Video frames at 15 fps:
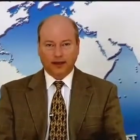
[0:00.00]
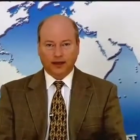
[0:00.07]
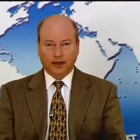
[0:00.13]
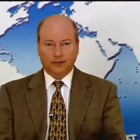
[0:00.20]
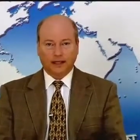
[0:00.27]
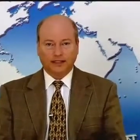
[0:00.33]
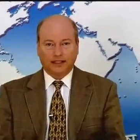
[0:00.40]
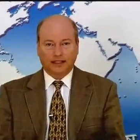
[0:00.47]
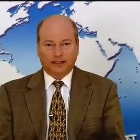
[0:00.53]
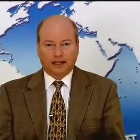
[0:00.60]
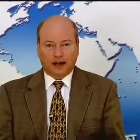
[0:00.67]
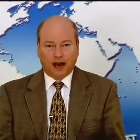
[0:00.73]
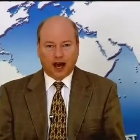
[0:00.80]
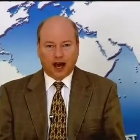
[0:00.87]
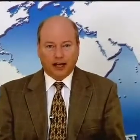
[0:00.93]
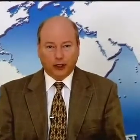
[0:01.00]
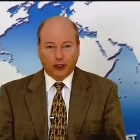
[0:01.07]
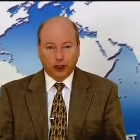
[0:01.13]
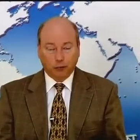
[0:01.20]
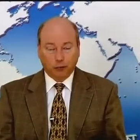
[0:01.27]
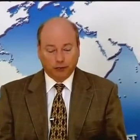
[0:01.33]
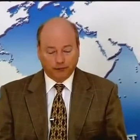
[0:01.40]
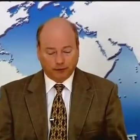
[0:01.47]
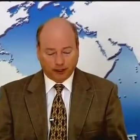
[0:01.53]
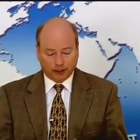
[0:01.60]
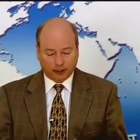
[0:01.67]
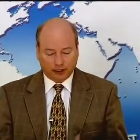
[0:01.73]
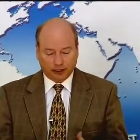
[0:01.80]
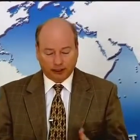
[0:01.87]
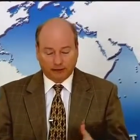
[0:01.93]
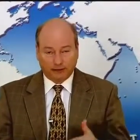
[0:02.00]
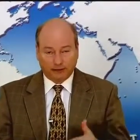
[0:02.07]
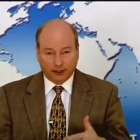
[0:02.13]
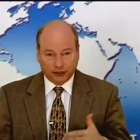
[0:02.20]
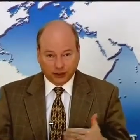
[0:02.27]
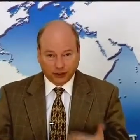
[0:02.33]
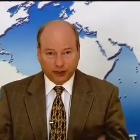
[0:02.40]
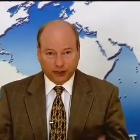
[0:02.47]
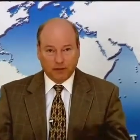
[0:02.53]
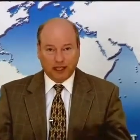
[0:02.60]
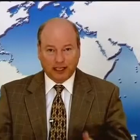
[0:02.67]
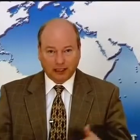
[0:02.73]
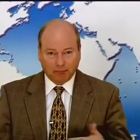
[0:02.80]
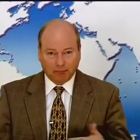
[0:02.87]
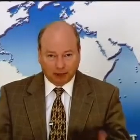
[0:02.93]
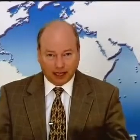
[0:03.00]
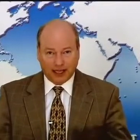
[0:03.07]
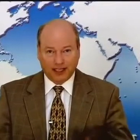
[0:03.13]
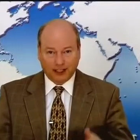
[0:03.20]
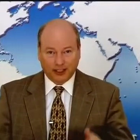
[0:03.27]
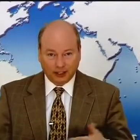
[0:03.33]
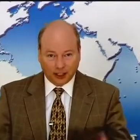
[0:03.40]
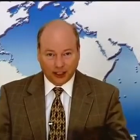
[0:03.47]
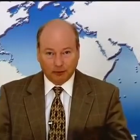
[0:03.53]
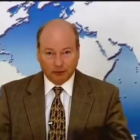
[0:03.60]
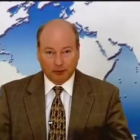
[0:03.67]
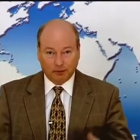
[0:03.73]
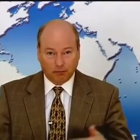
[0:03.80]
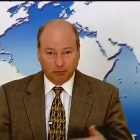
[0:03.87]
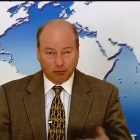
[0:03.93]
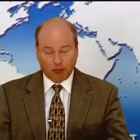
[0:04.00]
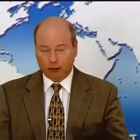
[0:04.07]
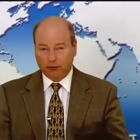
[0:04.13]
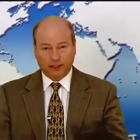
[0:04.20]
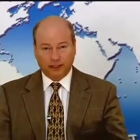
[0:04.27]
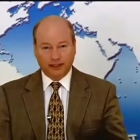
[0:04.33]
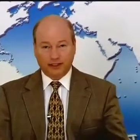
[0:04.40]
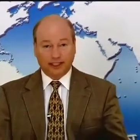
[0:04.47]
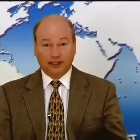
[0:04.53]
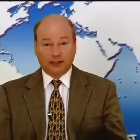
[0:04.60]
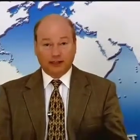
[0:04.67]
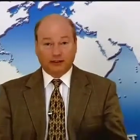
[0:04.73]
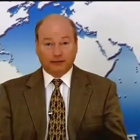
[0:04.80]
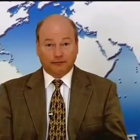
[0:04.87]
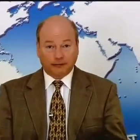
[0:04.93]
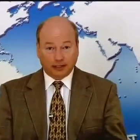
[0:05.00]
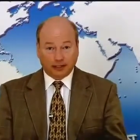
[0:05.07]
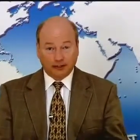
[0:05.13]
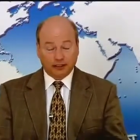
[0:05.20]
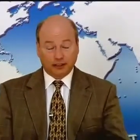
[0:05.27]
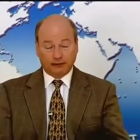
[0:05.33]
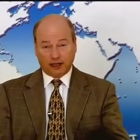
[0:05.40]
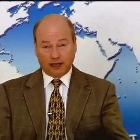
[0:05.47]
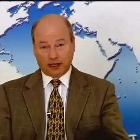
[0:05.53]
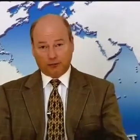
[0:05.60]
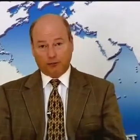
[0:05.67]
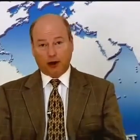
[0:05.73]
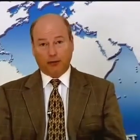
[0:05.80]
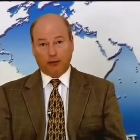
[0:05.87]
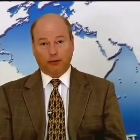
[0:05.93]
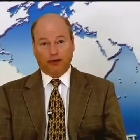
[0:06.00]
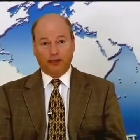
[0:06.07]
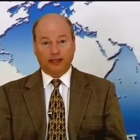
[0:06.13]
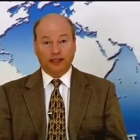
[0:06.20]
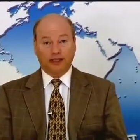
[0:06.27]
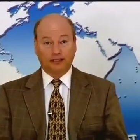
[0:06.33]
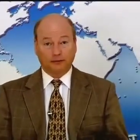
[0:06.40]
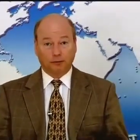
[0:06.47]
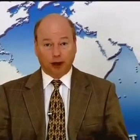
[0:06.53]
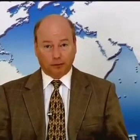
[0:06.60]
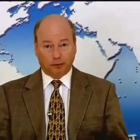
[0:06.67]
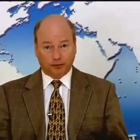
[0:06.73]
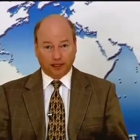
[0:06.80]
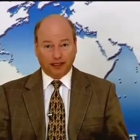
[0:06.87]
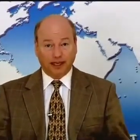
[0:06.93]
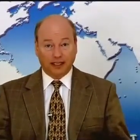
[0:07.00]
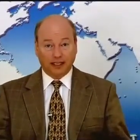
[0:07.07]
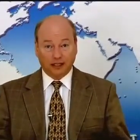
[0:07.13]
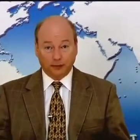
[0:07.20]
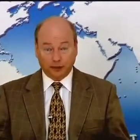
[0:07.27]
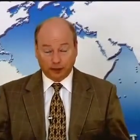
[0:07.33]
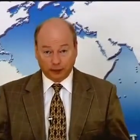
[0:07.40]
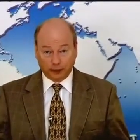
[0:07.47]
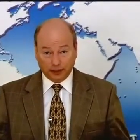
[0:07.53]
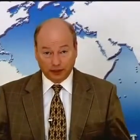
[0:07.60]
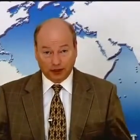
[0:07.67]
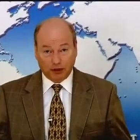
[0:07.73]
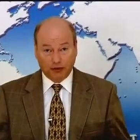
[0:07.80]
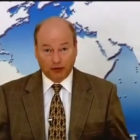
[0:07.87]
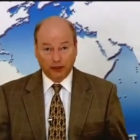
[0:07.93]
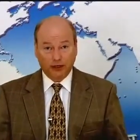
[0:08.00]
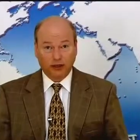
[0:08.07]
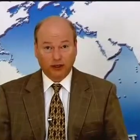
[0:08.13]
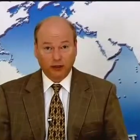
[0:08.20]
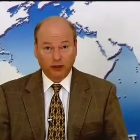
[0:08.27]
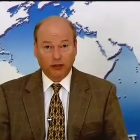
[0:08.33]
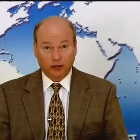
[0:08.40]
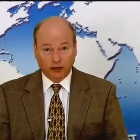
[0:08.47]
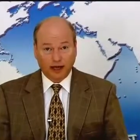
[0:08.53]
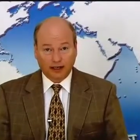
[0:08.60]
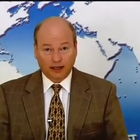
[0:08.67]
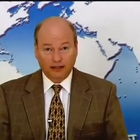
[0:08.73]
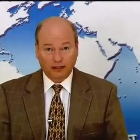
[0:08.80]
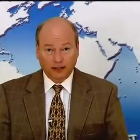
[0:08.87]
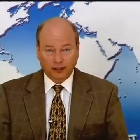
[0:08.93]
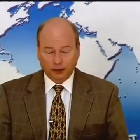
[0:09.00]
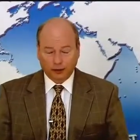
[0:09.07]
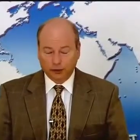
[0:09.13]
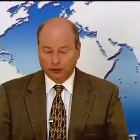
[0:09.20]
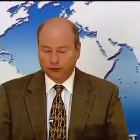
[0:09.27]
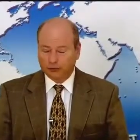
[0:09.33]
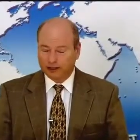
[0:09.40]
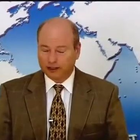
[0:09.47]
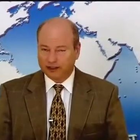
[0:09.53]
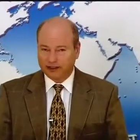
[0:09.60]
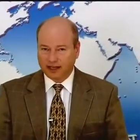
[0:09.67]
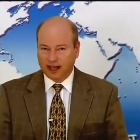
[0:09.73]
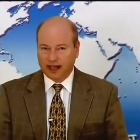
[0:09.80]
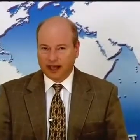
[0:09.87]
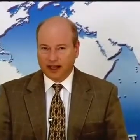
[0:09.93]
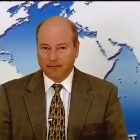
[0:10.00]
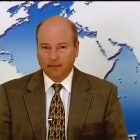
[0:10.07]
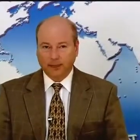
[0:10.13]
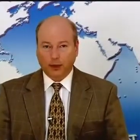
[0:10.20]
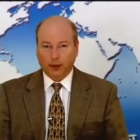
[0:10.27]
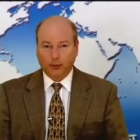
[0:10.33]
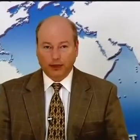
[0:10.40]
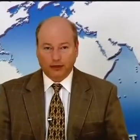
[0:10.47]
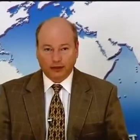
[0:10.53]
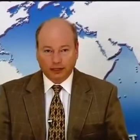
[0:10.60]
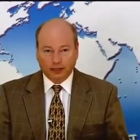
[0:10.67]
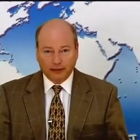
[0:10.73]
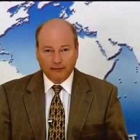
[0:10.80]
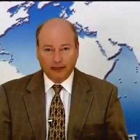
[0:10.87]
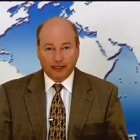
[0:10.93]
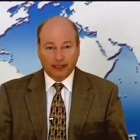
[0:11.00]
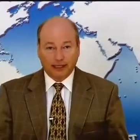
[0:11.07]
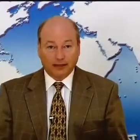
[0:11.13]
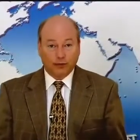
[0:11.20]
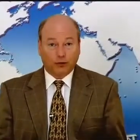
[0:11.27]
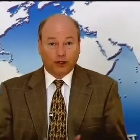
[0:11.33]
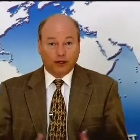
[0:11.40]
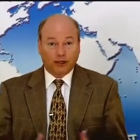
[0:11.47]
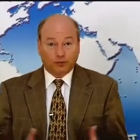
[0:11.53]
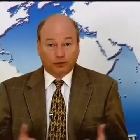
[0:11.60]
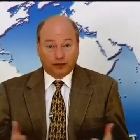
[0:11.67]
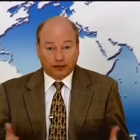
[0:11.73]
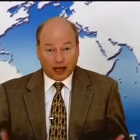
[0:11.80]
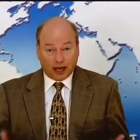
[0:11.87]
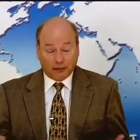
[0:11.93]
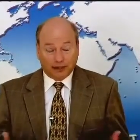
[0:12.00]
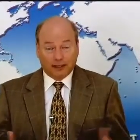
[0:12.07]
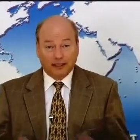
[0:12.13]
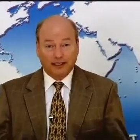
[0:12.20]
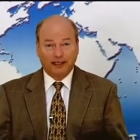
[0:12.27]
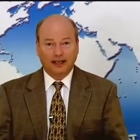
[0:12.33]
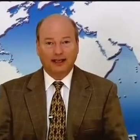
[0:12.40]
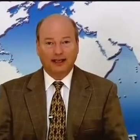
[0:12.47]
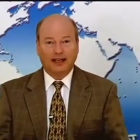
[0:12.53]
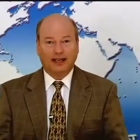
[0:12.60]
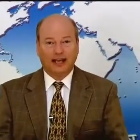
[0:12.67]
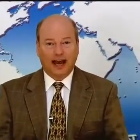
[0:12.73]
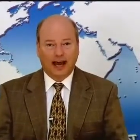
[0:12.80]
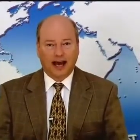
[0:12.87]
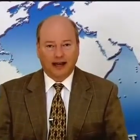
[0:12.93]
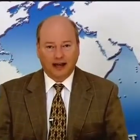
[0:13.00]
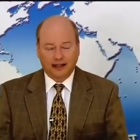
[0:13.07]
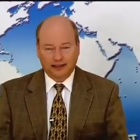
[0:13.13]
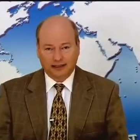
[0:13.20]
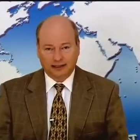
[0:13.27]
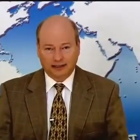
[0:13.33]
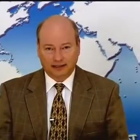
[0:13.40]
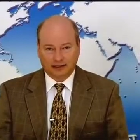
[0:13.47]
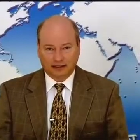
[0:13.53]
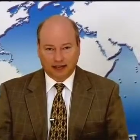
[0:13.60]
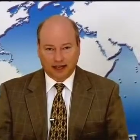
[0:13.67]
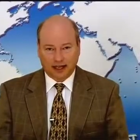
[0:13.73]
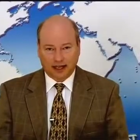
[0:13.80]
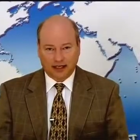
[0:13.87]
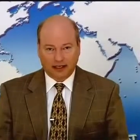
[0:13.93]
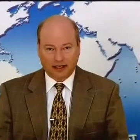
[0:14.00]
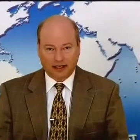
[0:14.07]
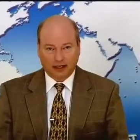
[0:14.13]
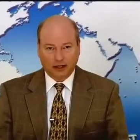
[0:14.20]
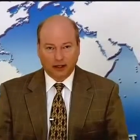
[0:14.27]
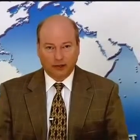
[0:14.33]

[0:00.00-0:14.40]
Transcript: It means that the higher human functions of decision-making, planning, judgment, moral reasoning fail to develop properly, and as a result, you could actually truthfully say we are living in what is predominantly an adolescent society,